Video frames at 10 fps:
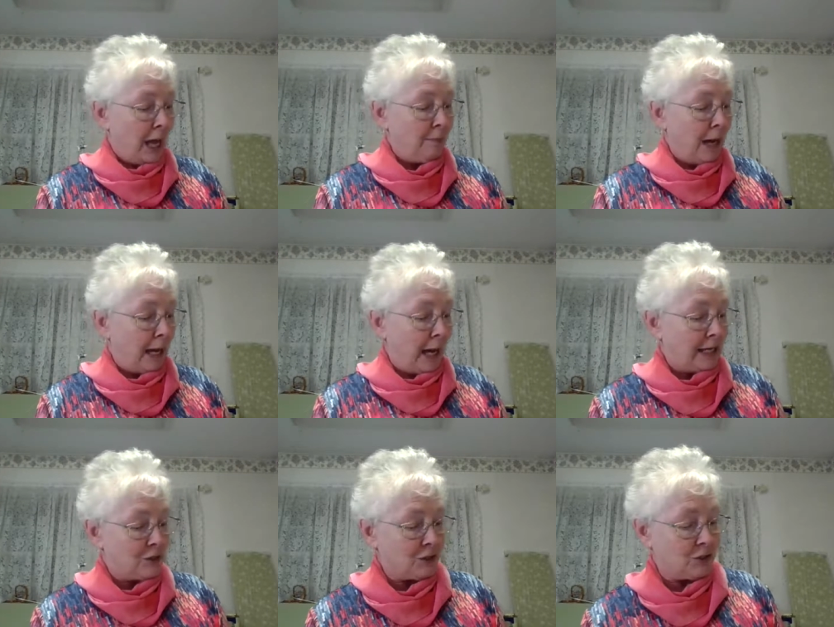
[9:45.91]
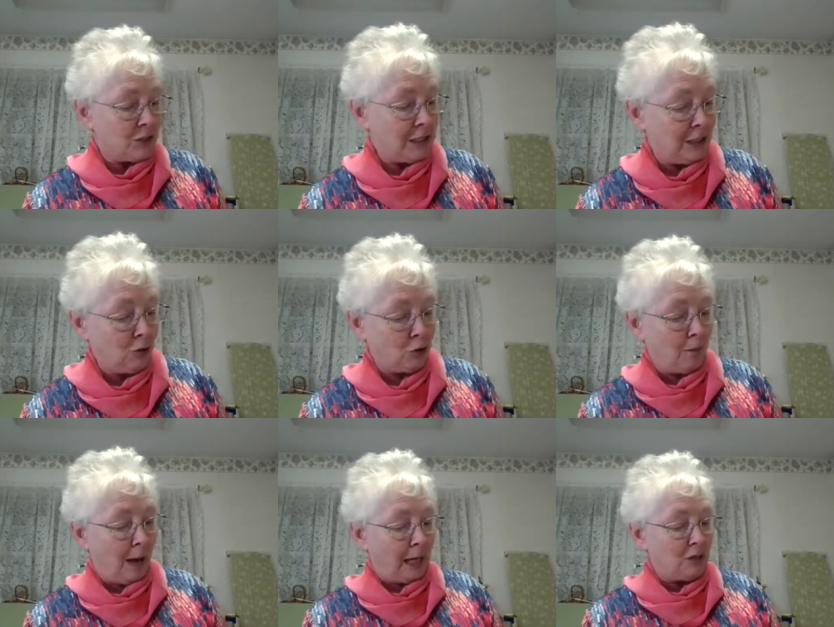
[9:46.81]
and my eyes can see into
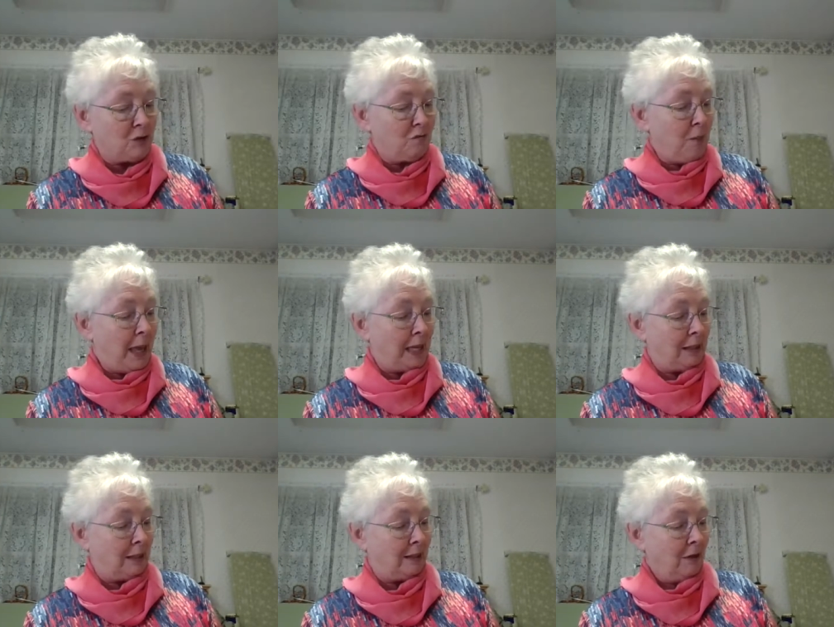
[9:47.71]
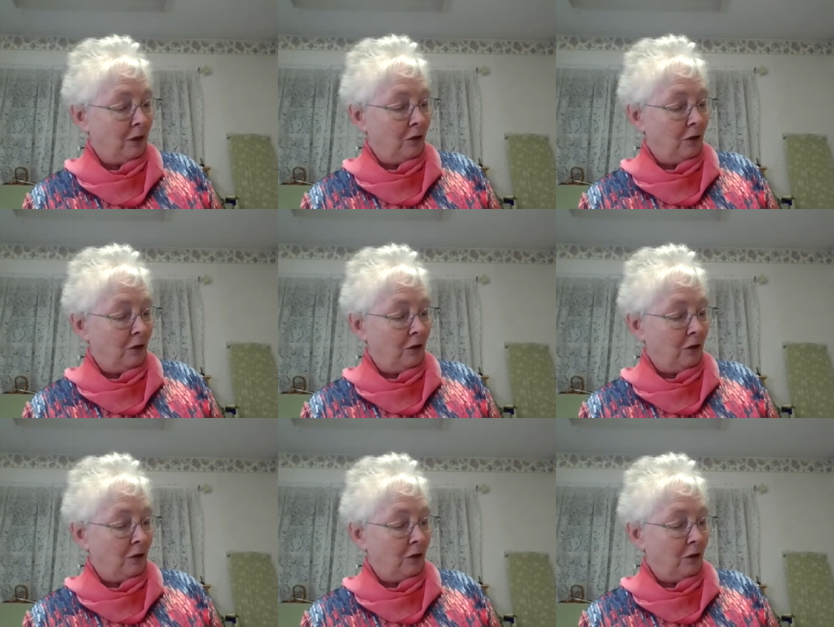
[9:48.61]
the minds of men.